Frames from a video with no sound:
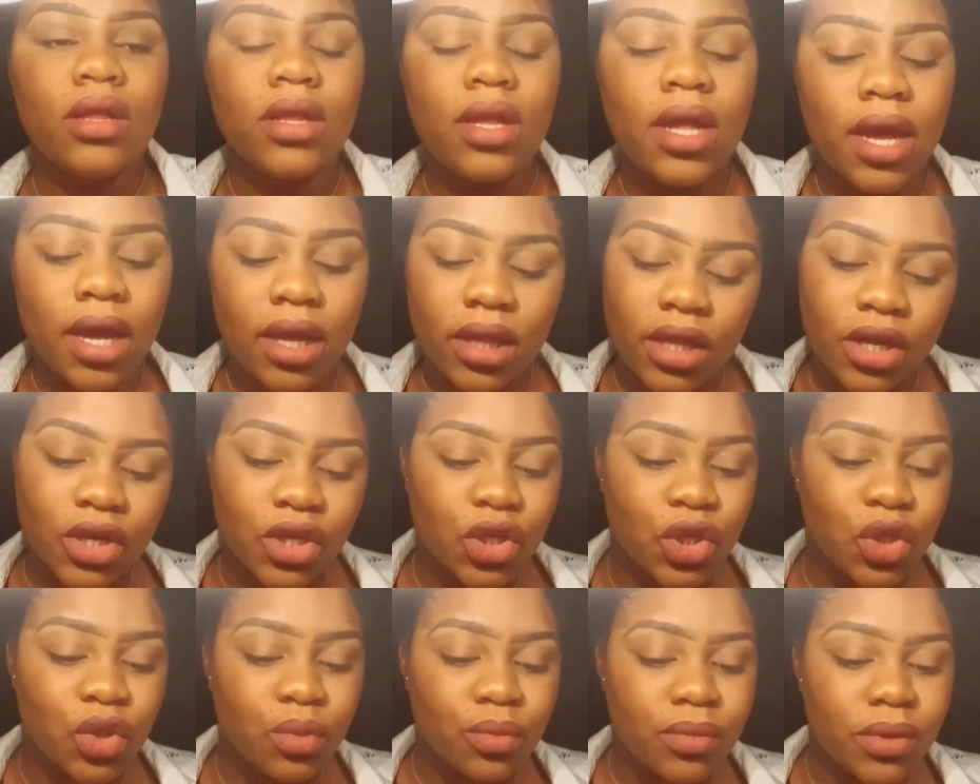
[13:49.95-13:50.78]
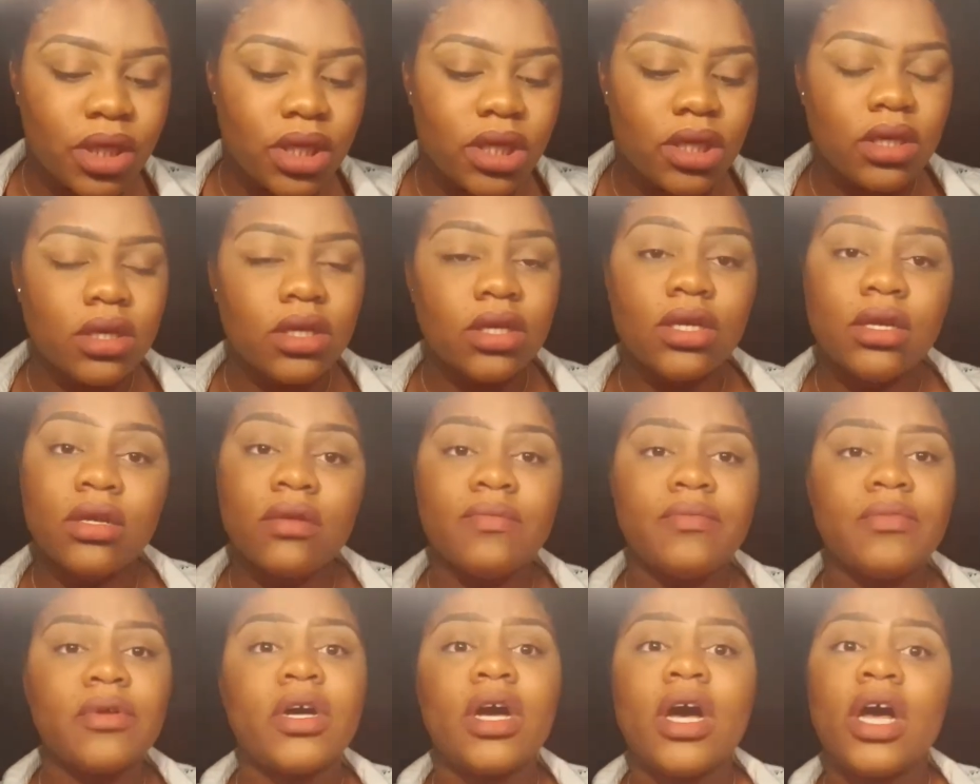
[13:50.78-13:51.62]
Like, there's so many
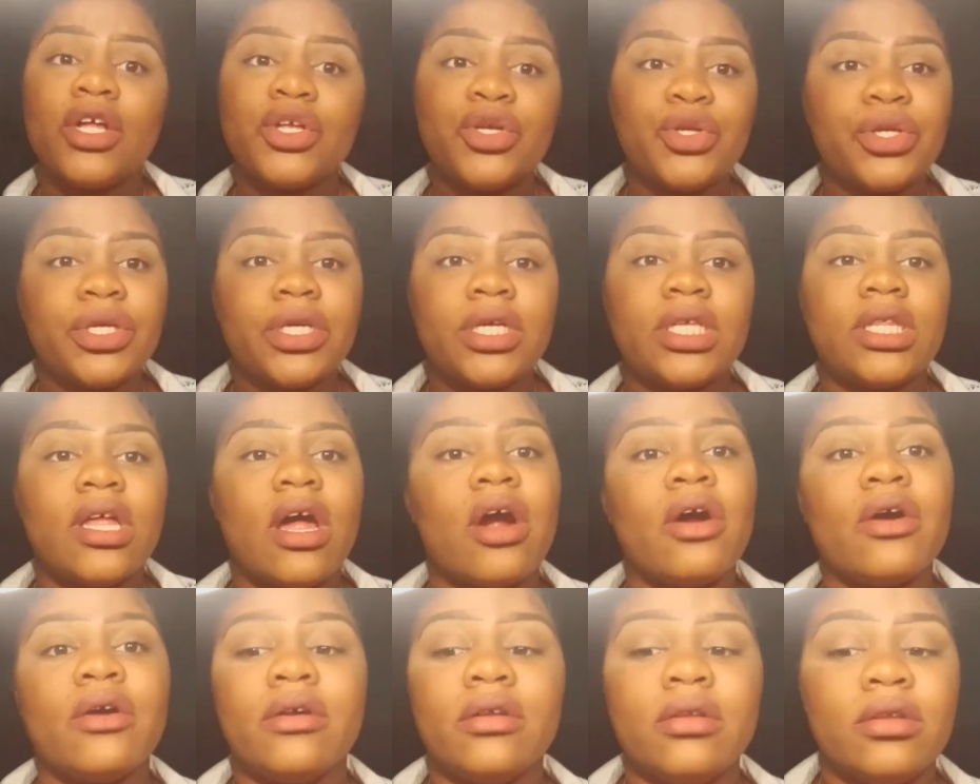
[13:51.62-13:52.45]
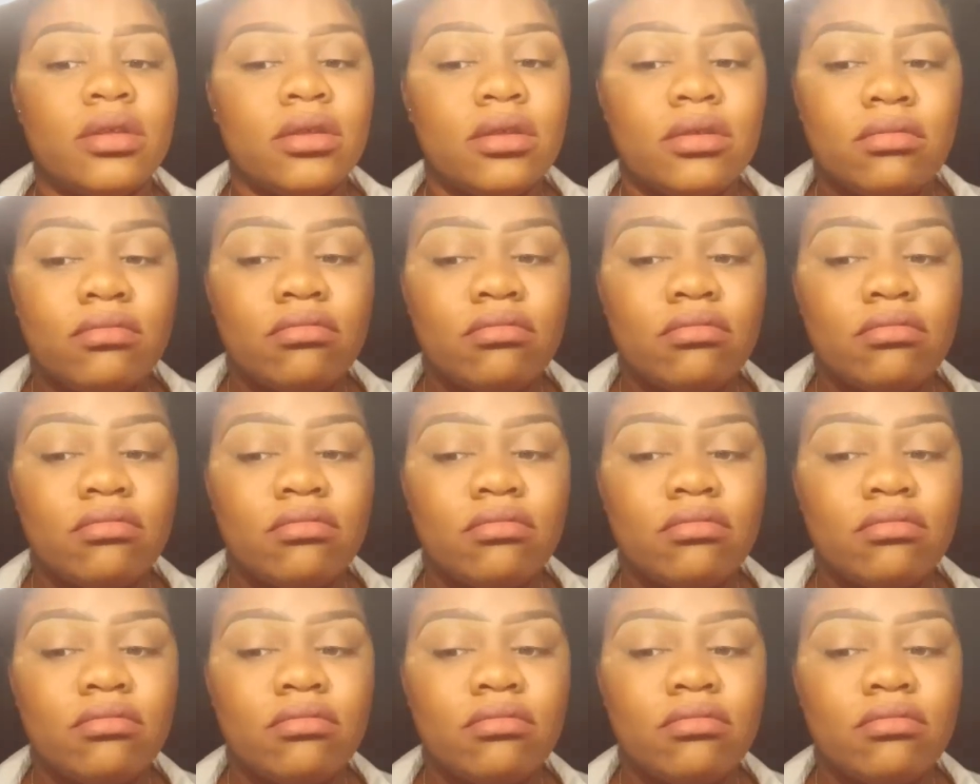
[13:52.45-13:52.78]
countries that are